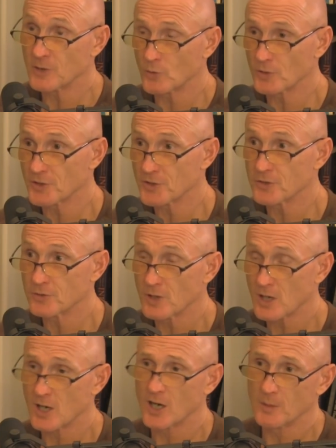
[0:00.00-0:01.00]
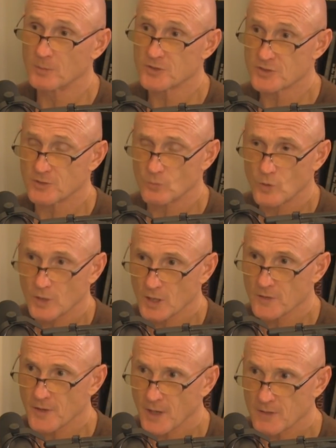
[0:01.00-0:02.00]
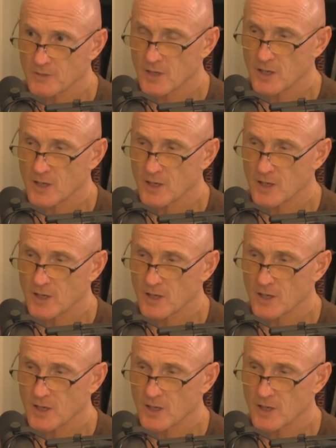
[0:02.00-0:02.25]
in order to accomplish the work that I've